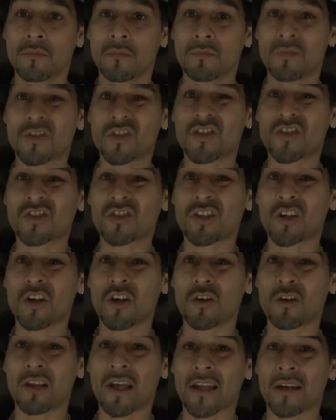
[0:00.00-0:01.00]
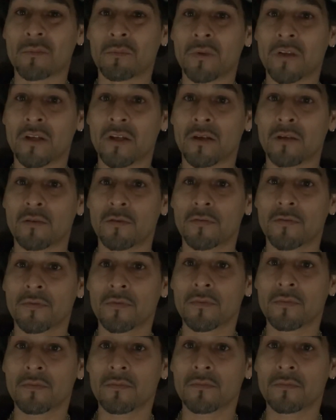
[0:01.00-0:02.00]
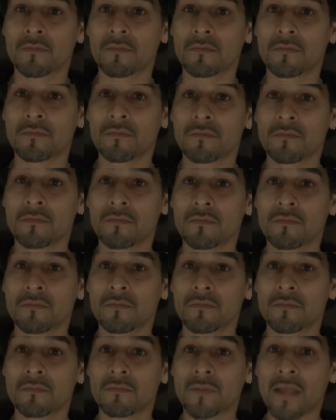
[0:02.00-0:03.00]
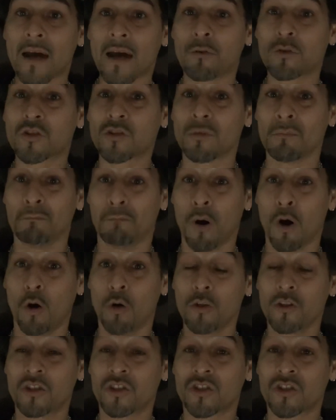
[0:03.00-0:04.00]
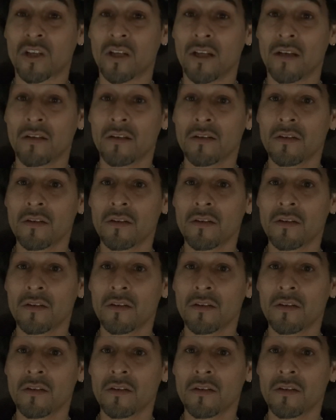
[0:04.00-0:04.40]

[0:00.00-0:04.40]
Still let him live. That was some bullshit.